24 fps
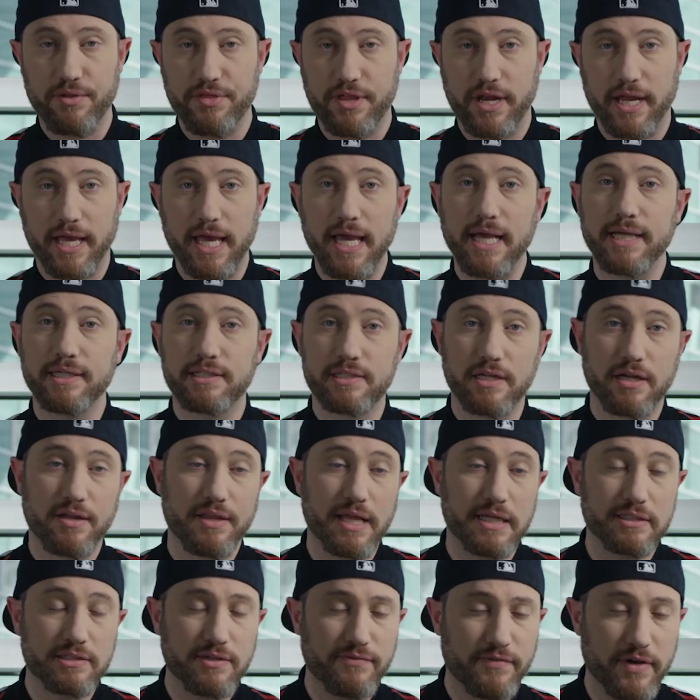authentication, and
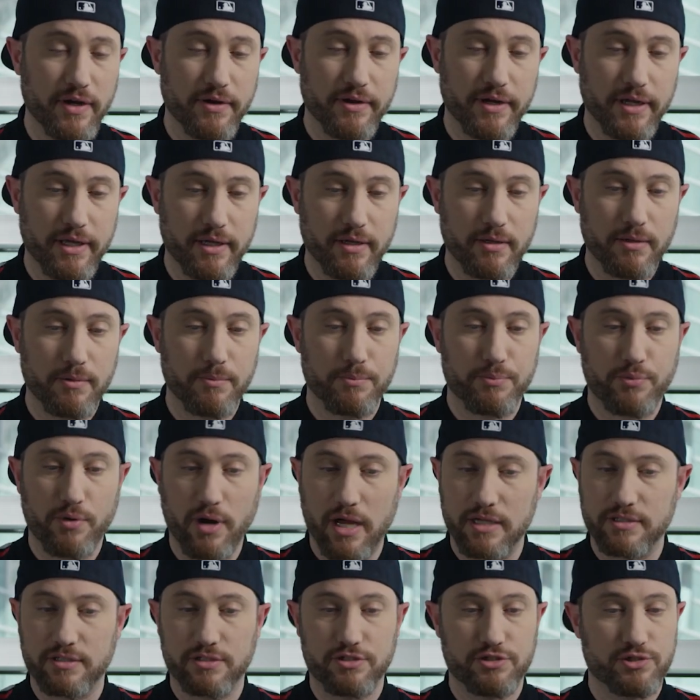that's a very
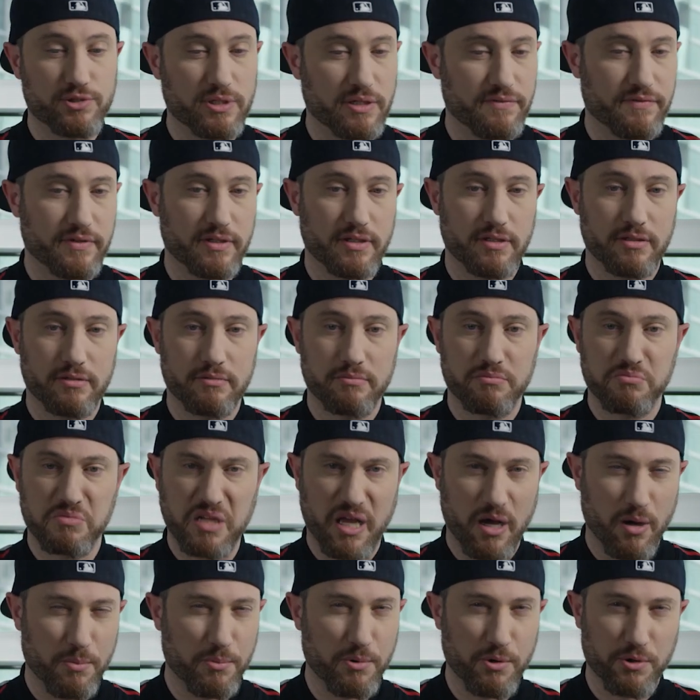process-driven,
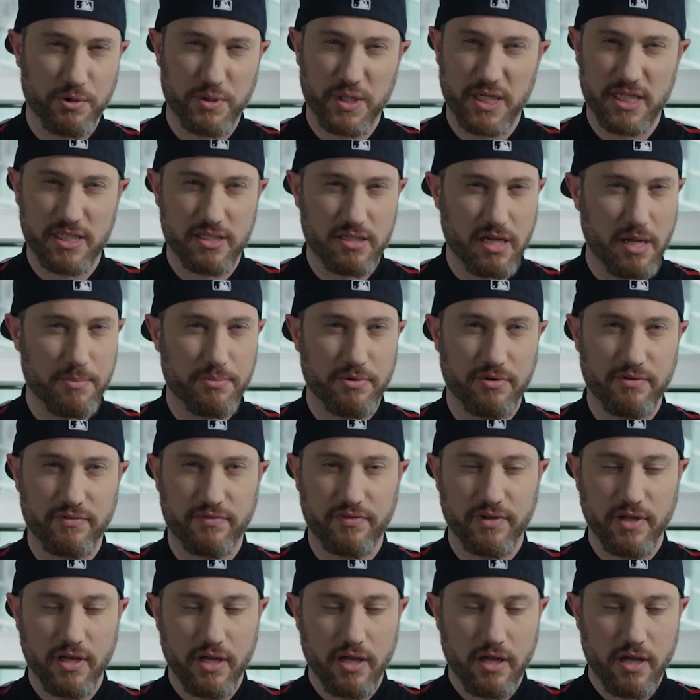elbow grease type
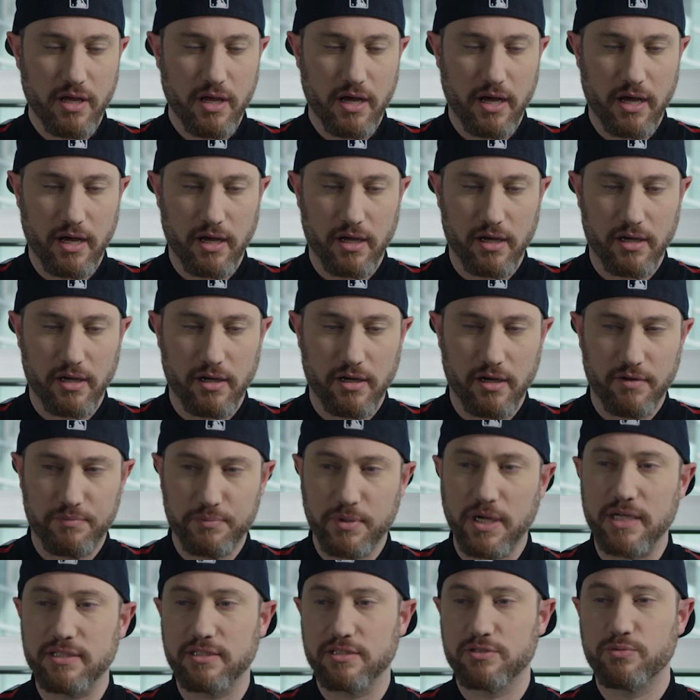of a
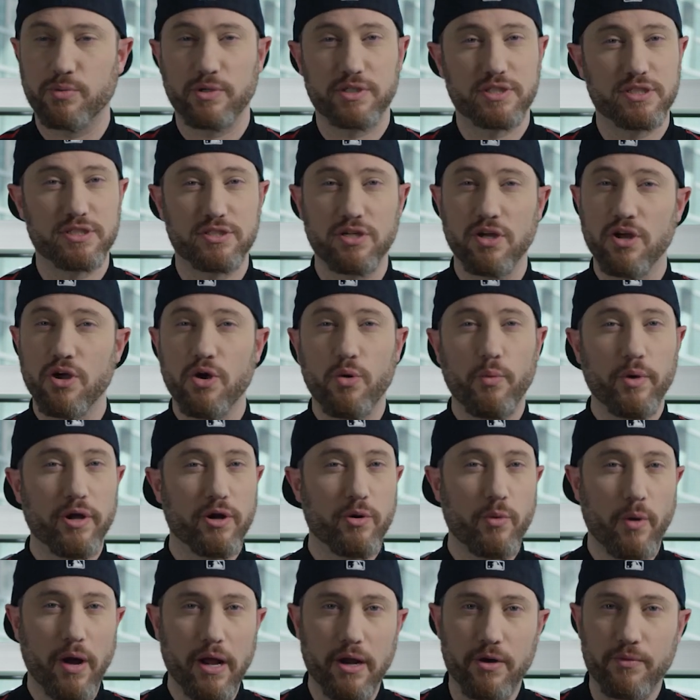process, which is we
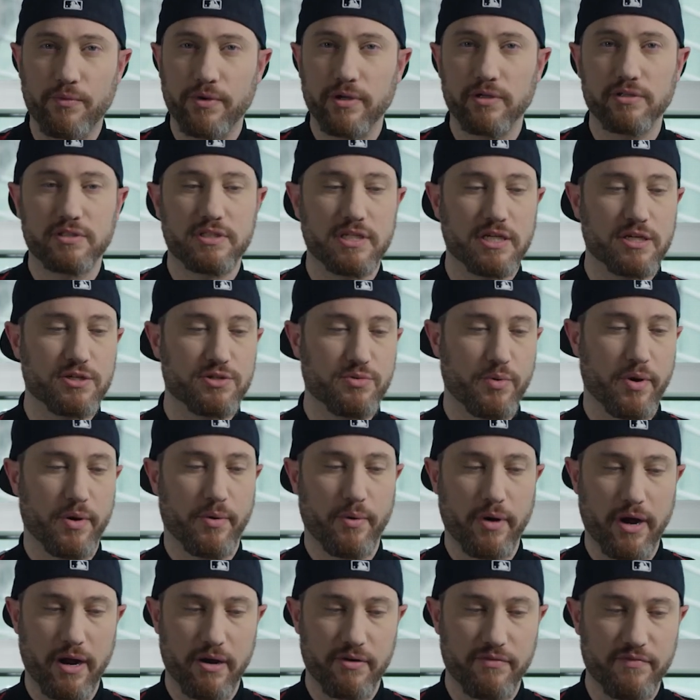acquire real sneakers, we
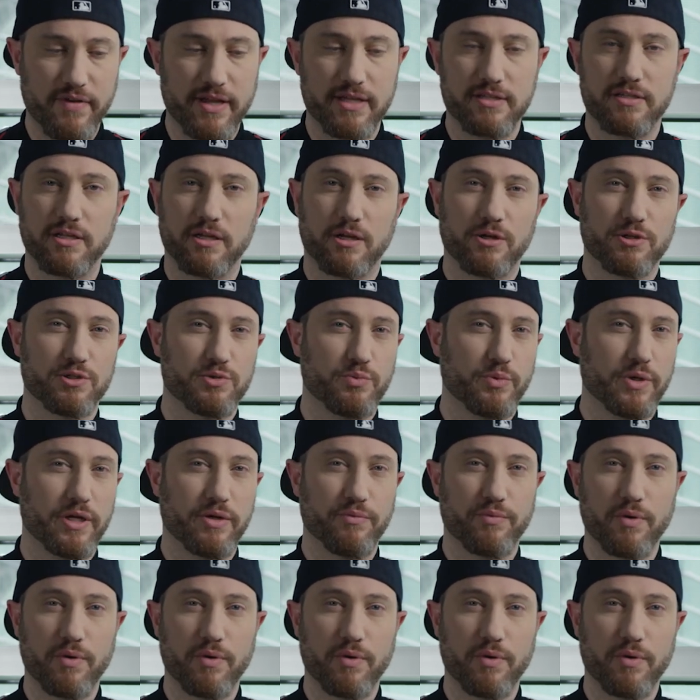acquire fake sneakers, we